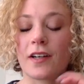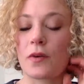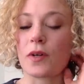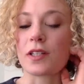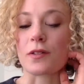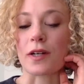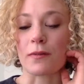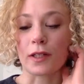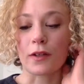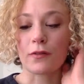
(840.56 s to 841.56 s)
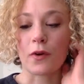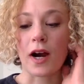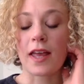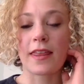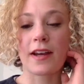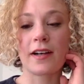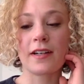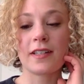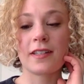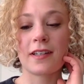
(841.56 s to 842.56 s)
what's the word I'm looking for?
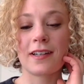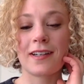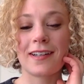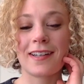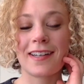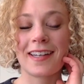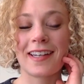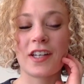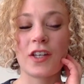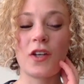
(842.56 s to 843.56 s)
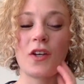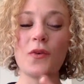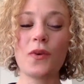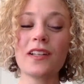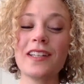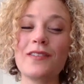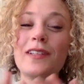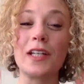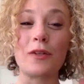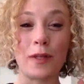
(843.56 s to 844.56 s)
You want to leave a
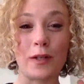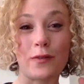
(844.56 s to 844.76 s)
little bit